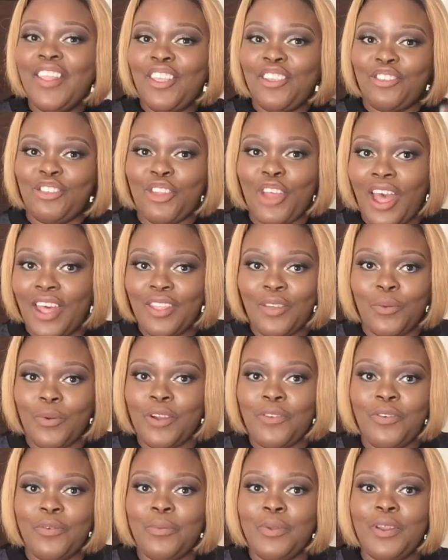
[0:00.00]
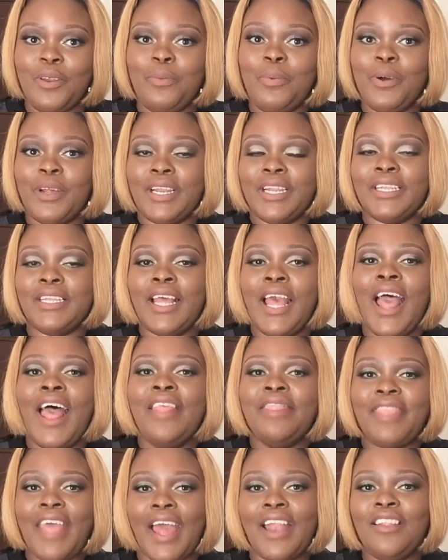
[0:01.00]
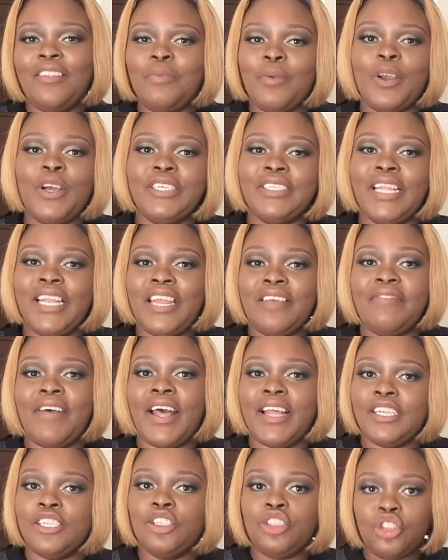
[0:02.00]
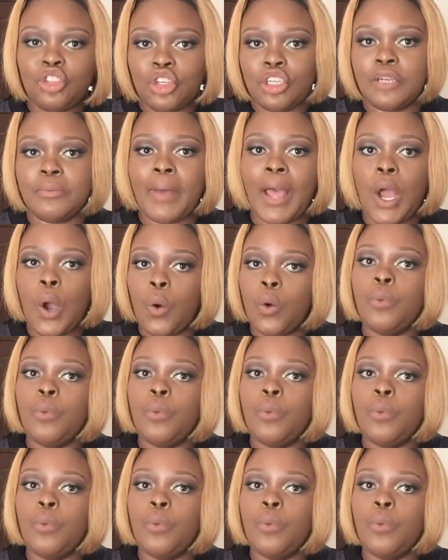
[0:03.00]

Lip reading: There's no other word for me to put it. That is because I never understood my